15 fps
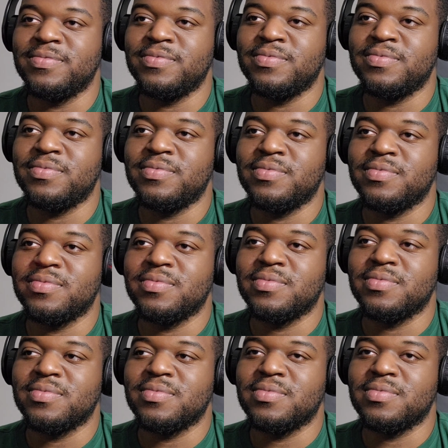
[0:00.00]

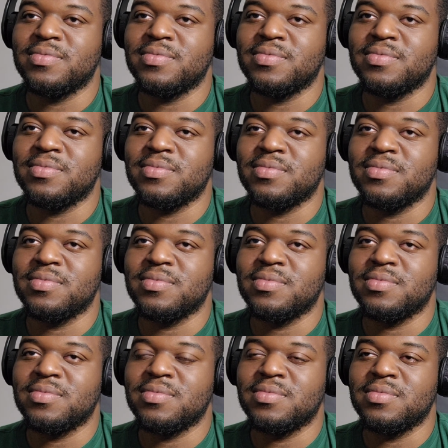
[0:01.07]

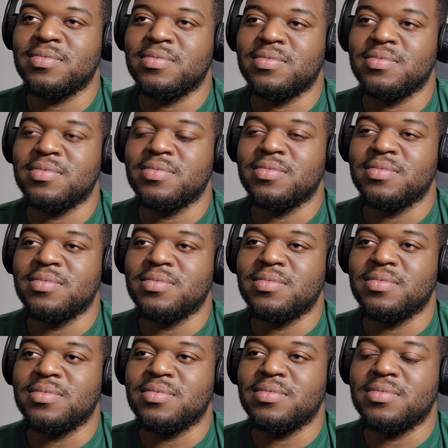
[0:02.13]

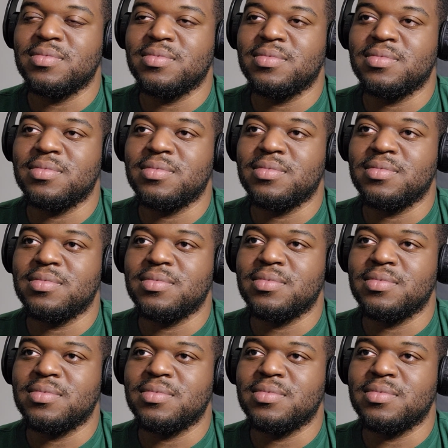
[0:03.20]
(silence)